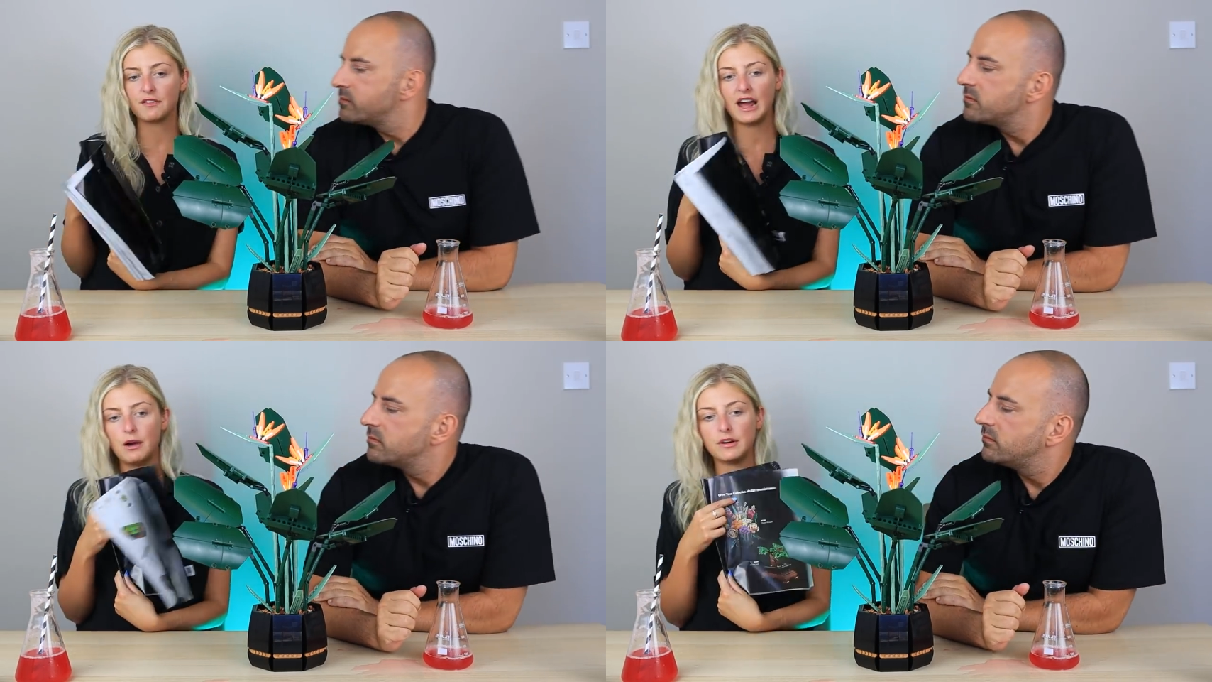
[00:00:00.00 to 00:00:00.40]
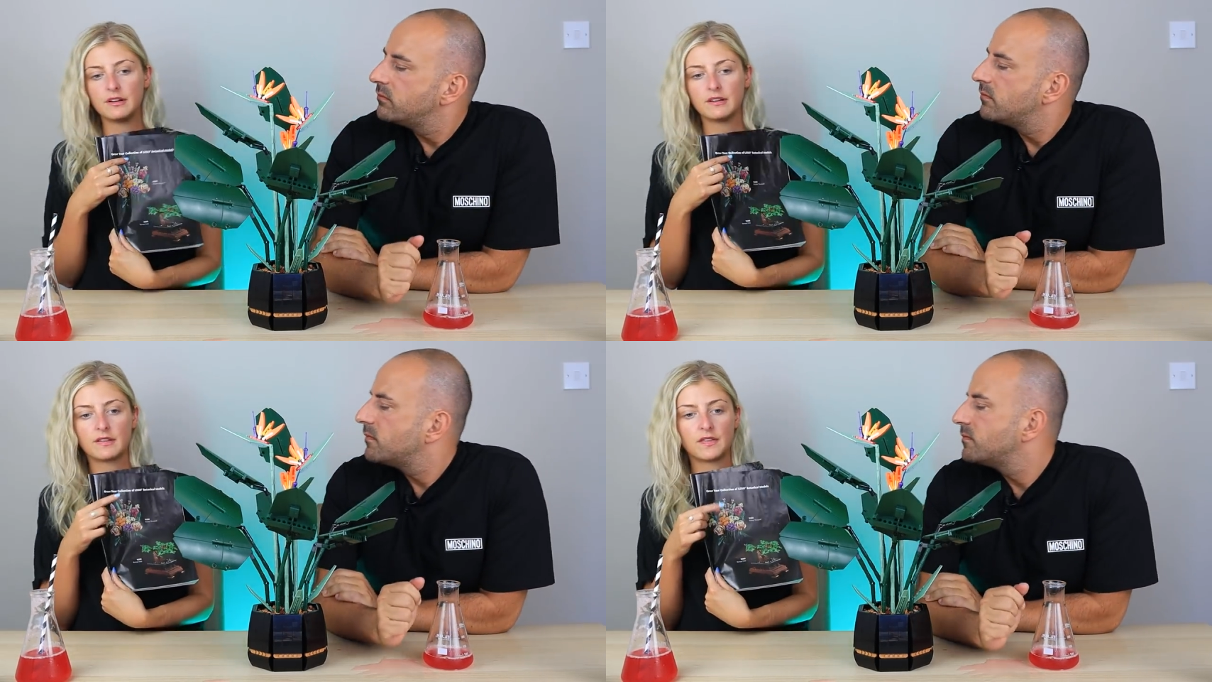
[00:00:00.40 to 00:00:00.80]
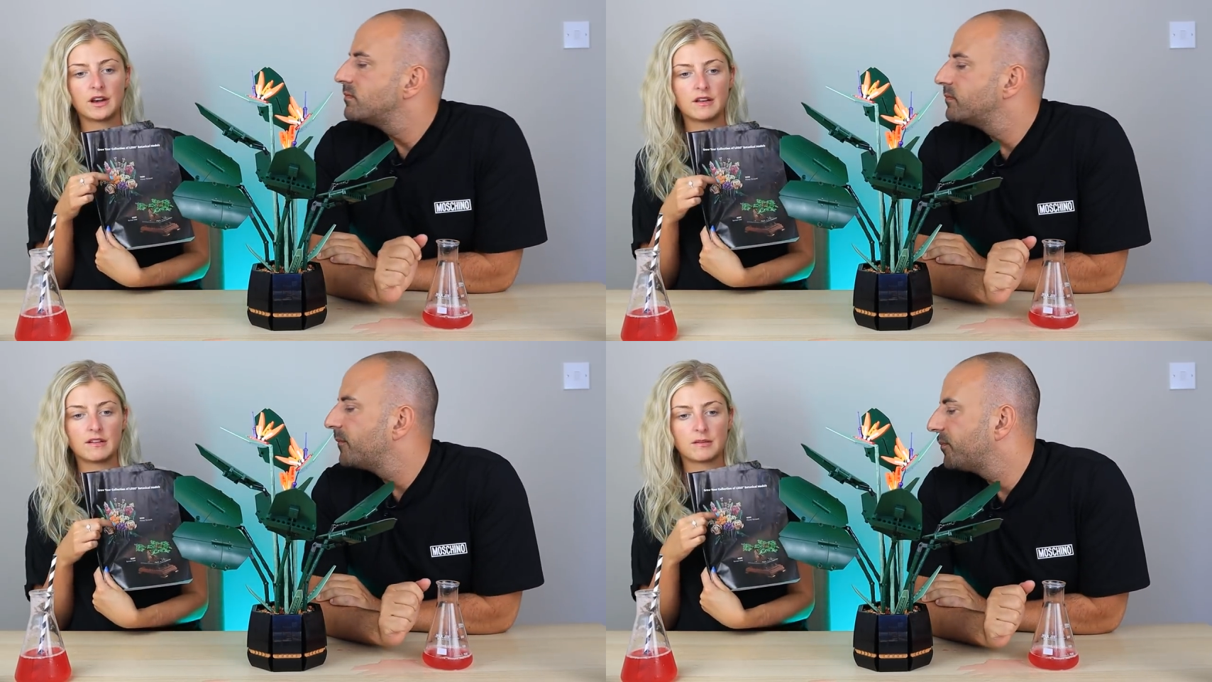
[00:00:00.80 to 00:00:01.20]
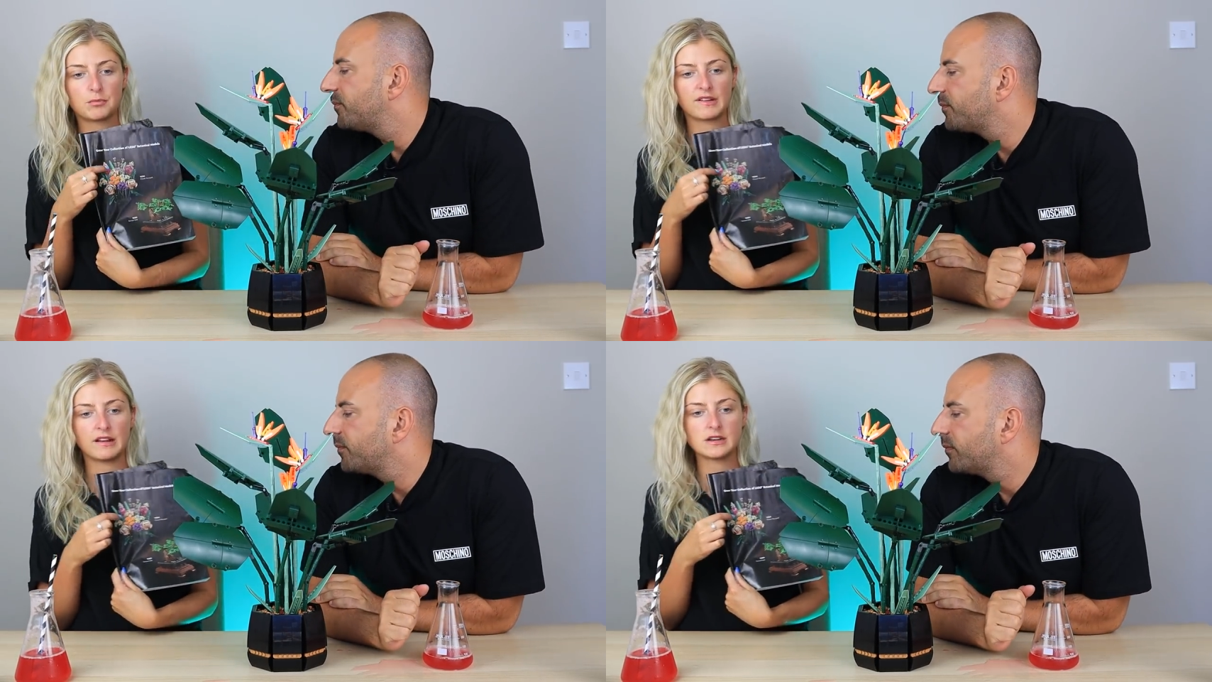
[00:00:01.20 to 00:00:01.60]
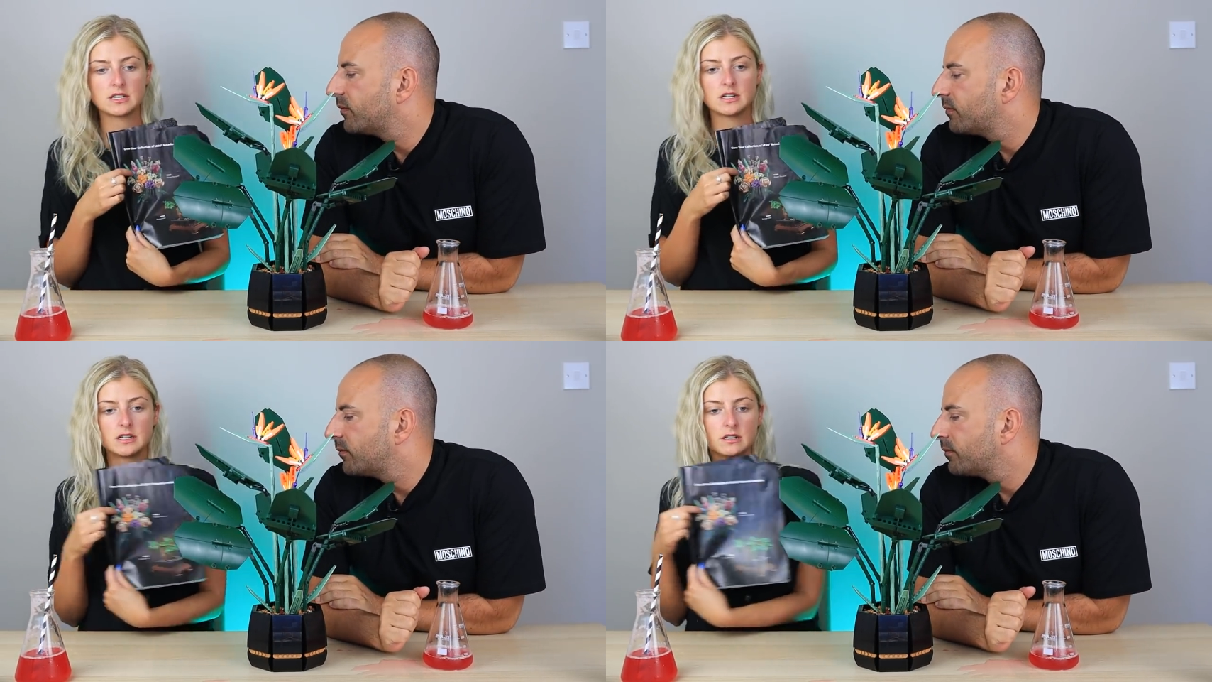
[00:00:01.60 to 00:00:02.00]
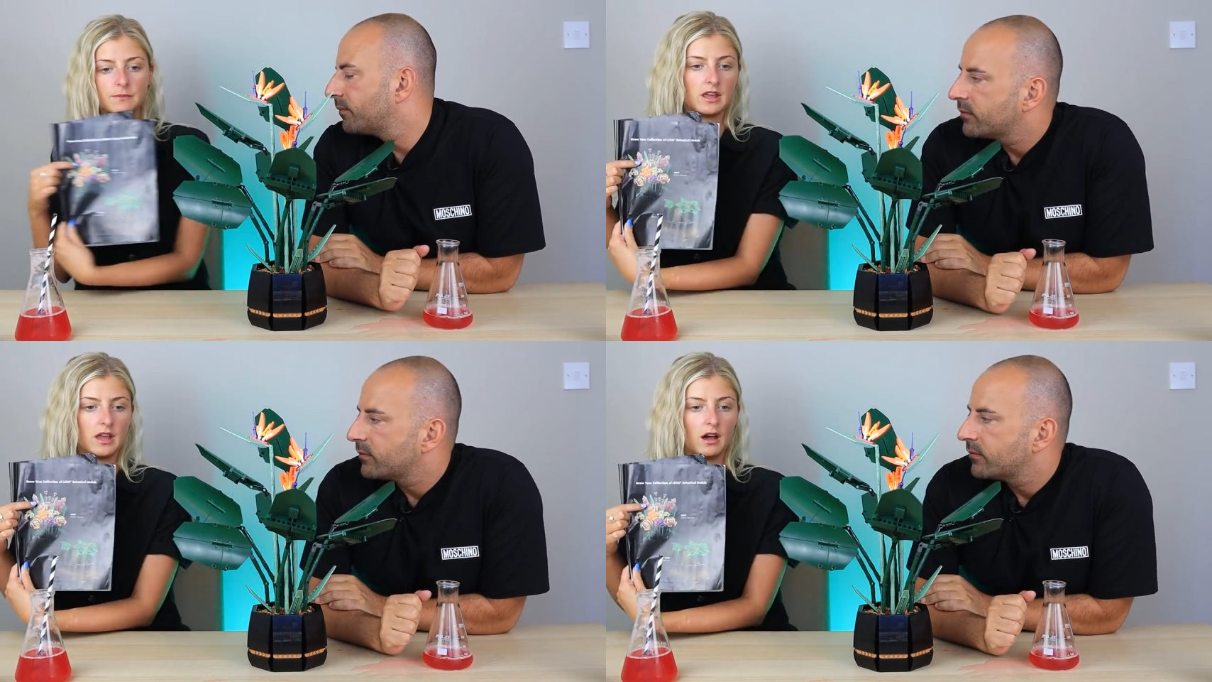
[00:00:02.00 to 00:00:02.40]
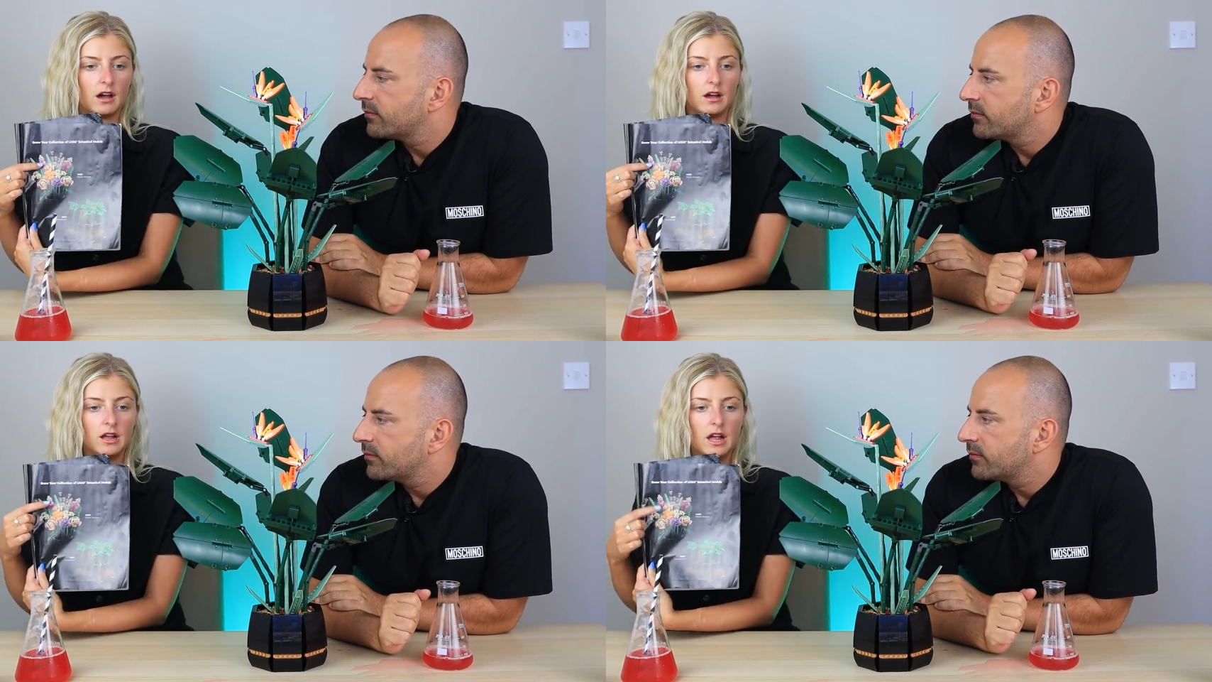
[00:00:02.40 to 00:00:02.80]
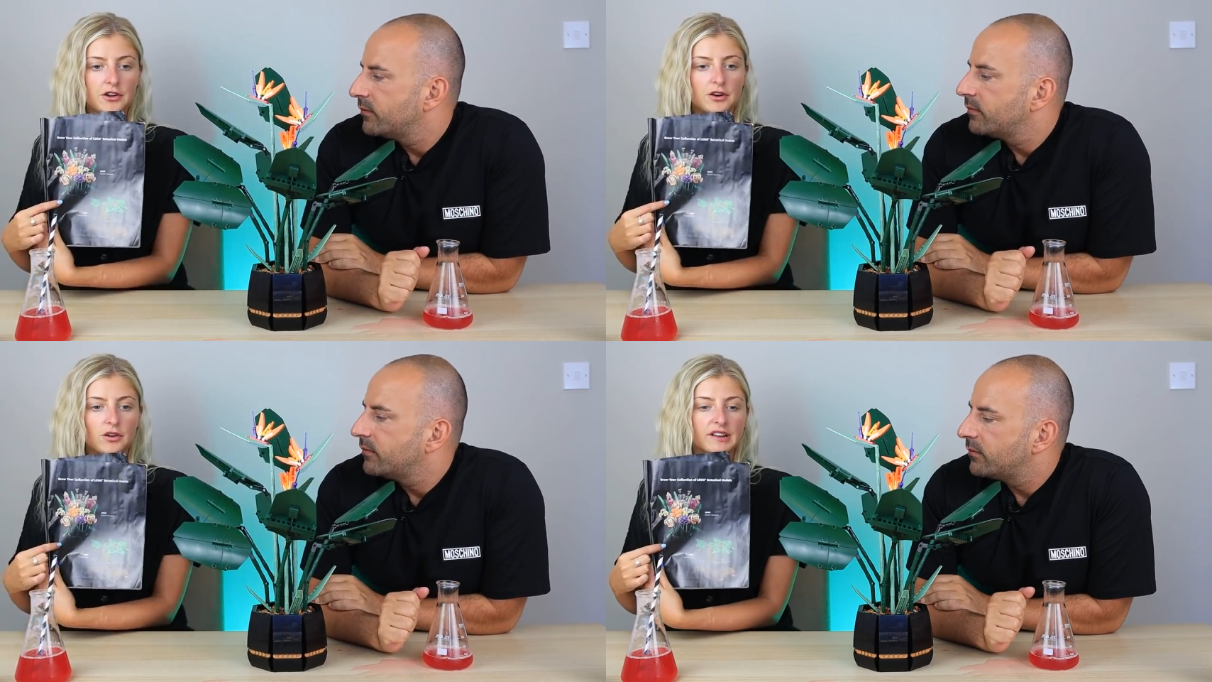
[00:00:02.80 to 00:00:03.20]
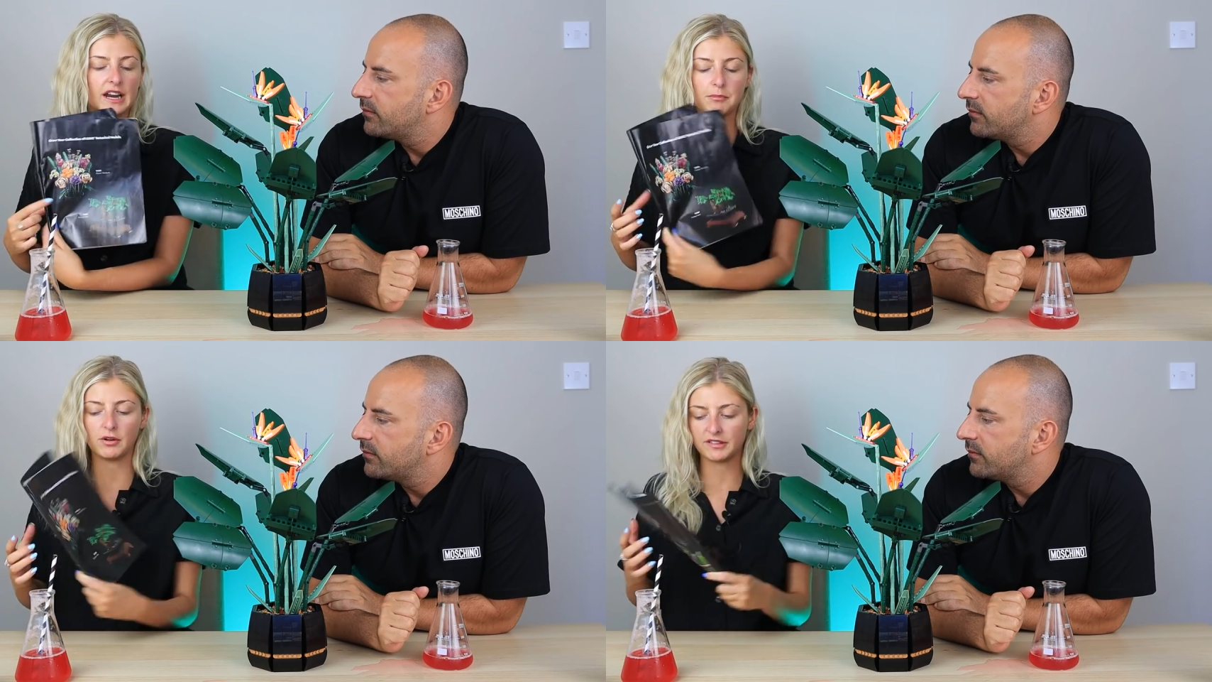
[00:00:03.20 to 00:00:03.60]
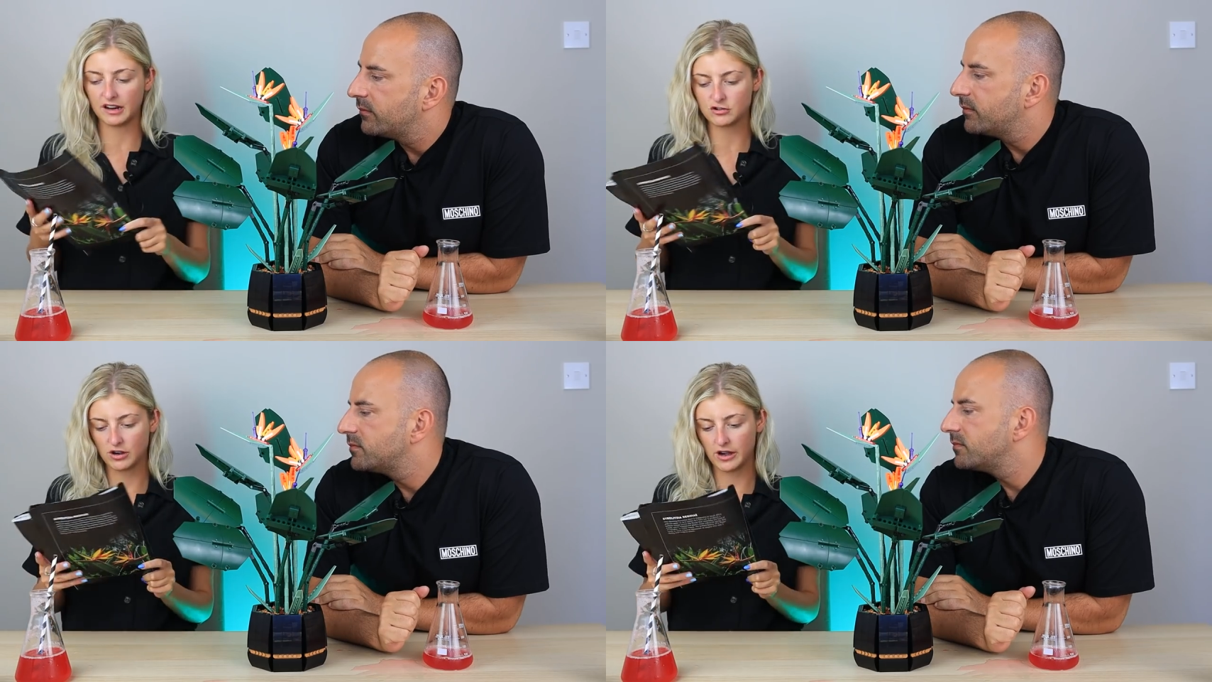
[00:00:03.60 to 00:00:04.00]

Speaker 1: of flowers that is presented here and you can also get a bonsai